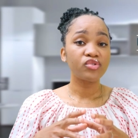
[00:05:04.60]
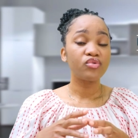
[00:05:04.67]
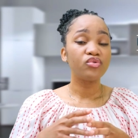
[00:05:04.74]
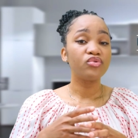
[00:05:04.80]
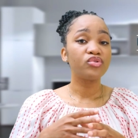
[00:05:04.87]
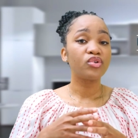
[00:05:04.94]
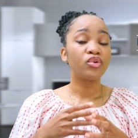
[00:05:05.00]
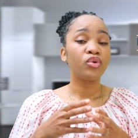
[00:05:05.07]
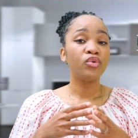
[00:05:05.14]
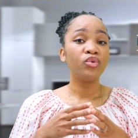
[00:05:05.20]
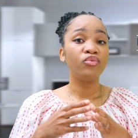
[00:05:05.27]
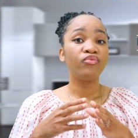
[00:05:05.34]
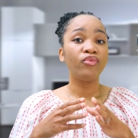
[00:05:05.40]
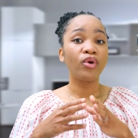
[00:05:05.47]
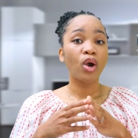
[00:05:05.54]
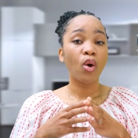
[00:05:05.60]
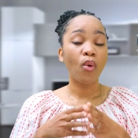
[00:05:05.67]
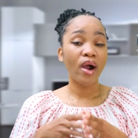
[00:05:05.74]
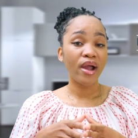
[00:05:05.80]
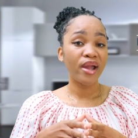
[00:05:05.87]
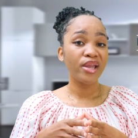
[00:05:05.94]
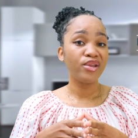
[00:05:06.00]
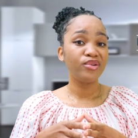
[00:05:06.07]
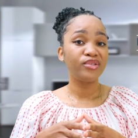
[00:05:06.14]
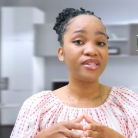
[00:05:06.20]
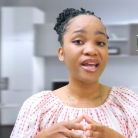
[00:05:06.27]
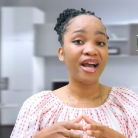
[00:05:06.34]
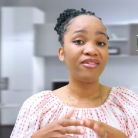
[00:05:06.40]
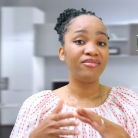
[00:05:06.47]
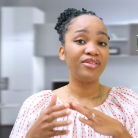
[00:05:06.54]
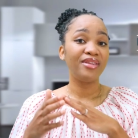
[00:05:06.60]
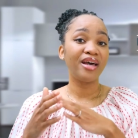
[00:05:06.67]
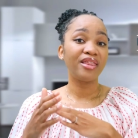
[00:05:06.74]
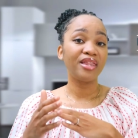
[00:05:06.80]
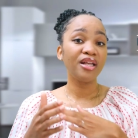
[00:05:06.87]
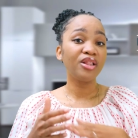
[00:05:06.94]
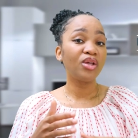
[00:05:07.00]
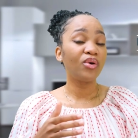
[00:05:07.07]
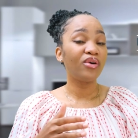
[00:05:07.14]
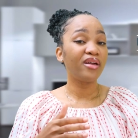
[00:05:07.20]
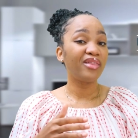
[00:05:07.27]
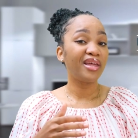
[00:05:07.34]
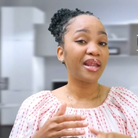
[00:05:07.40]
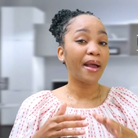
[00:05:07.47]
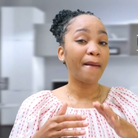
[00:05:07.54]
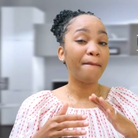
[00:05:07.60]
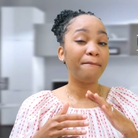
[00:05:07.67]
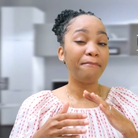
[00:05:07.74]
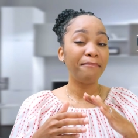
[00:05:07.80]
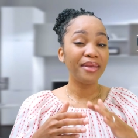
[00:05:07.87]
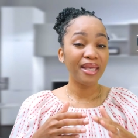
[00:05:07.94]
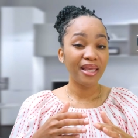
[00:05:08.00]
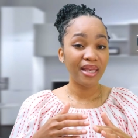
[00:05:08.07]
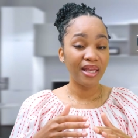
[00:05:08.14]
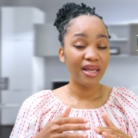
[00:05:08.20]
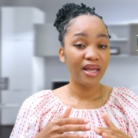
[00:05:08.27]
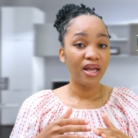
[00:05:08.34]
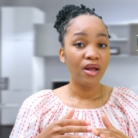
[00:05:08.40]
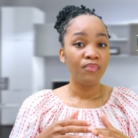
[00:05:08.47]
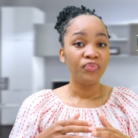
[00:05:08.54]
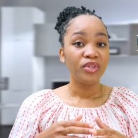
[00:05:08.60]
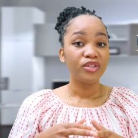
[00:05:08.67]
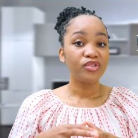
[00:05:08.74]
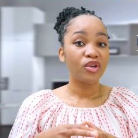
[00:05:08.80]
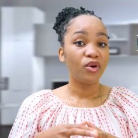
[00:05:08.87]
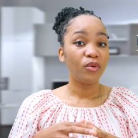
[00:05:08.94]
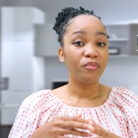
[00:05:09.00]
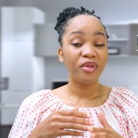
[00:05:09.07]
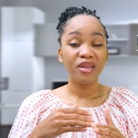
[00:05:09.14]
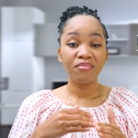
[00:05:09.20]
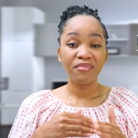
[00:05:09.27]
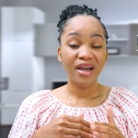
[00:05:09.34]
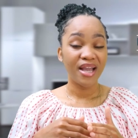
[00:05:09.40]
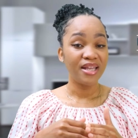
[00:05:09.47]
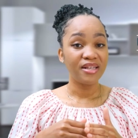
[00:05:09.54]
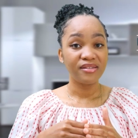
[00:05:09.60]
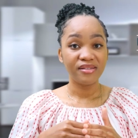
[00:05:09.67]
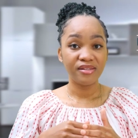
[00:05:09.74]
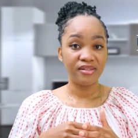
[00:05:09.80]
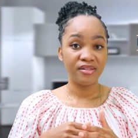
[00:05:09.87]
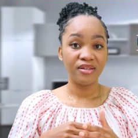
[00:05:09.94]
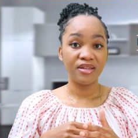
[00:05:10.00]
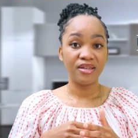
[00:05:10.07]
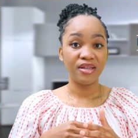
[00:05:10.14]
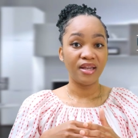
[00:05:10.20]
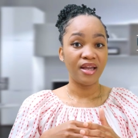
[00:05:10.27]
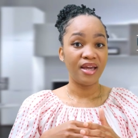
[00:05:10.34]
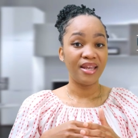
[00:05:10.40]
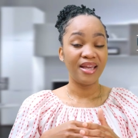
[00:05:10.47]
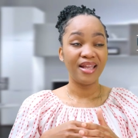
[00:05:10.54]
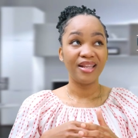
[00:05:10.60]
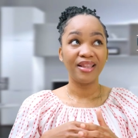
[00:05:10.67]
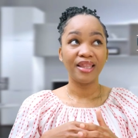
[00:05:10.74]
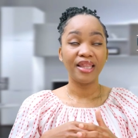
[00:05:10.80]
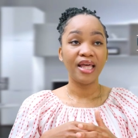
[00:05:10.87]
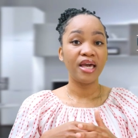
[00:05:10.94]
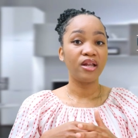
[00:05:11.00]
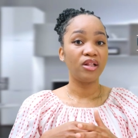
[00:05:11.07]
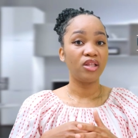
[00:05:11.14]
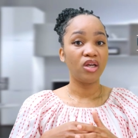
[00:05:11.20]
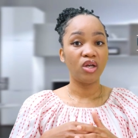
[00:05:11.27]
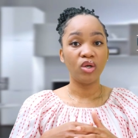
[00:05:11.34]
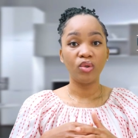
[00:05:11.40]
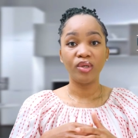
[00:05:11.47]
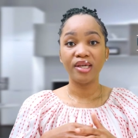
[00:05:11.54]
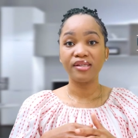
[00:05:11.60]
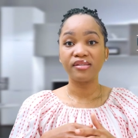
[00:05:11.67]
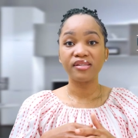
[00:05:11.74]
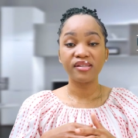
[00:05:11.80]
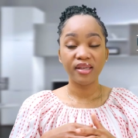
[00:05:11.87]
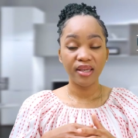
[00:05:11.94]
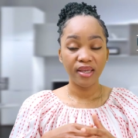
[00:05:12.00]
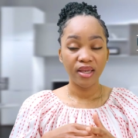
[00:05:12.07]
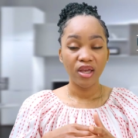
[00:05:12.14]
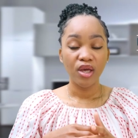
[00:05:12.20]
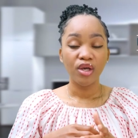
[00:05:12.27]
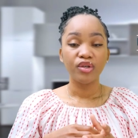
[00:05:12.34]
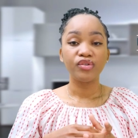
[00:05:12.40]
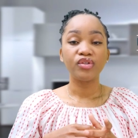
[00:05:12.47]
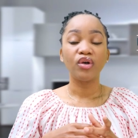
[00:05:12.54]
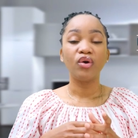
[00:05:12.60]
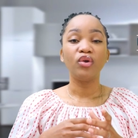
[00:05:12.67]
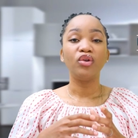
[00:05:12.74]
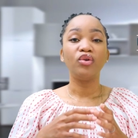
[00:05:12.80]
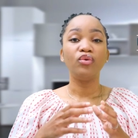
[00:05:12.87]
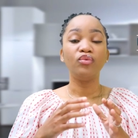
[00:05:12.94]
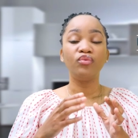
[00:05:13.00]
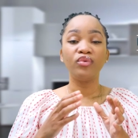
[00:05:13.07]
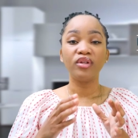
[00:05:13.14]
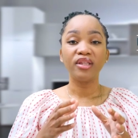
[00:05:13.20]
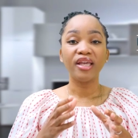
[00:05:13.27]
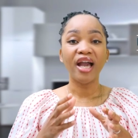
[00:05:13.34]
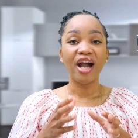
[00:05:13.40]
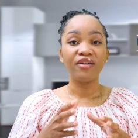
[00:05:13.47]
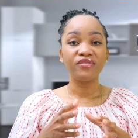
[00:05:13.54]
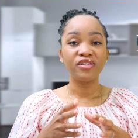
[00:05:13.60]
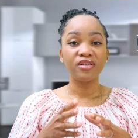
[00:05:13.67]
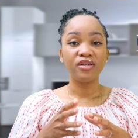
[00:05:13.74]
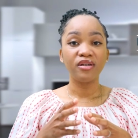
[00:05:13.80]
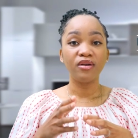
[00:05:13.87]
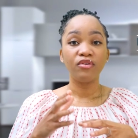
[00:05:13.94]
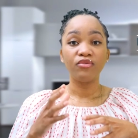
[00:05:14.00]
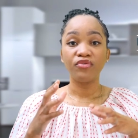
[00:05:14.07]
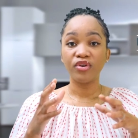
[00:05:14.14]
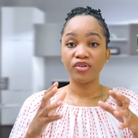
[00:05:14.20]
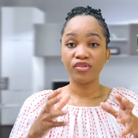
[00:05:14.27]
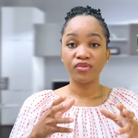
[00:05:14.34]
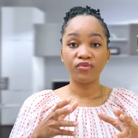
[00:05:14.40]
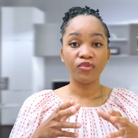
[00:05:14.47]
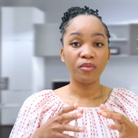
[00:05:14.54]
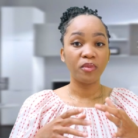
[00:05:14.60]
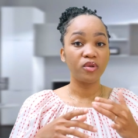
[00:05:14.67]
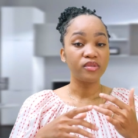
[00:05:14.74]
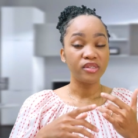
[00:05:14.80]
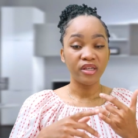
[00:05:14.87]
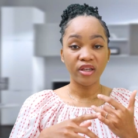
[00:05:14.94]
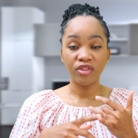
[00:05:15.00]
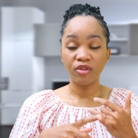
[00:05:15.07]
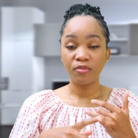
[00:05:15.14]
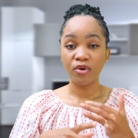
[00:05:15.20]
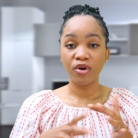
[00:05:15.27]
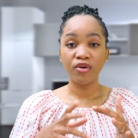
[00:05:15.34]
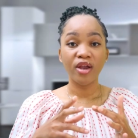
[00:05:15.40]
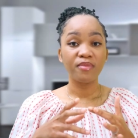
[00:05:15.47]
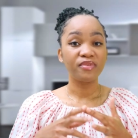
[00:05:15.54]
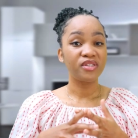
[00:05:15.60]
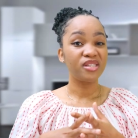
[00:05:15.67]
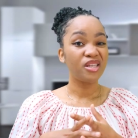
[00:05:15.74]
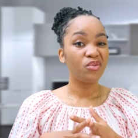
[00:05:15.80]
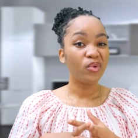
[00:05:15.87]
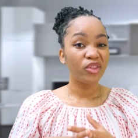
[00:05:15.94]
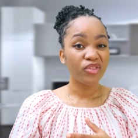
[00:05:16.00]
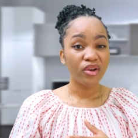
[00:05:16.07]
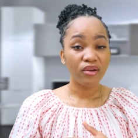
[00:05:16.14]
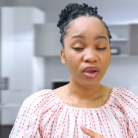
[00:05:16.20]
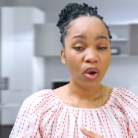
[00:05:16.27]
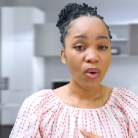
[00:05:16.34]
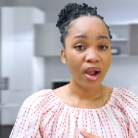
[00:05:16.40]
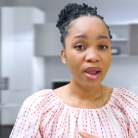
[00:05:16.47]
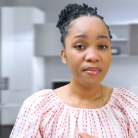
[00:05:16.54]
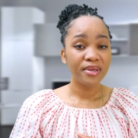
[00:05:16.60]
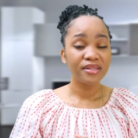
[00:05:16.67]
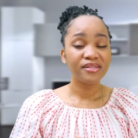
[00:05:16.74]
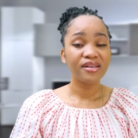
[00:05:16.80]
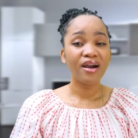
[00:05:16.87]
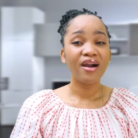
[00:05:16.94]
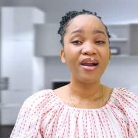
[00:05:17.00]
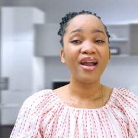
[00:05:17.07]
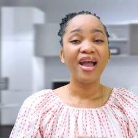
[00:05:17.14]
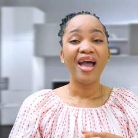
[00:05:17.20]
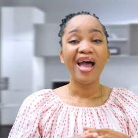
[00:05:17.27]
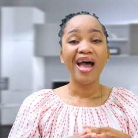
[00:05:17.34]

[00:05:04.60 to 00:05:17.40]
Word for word: schools who require you to have nothing lower than a B. So B minus isn't gonna cut it, let alone a C. So you really have to first and foremost look at the program, see what their requirements are,